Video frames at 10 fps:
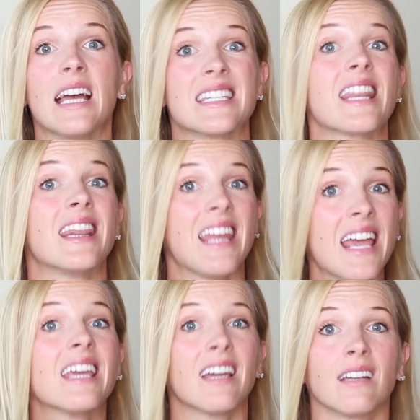as
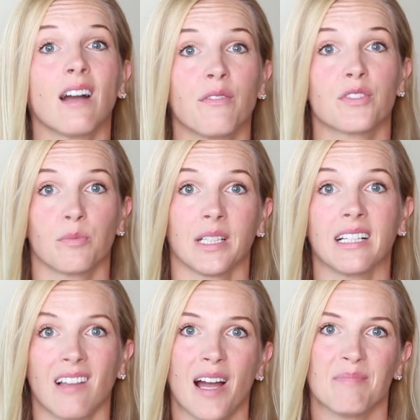they can comfortably
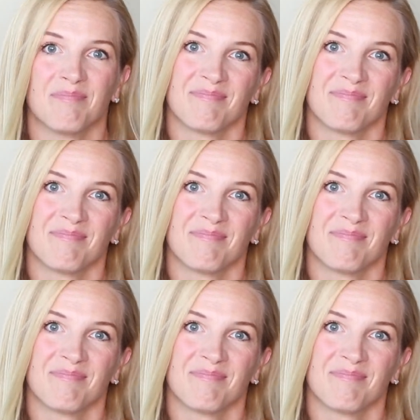climb.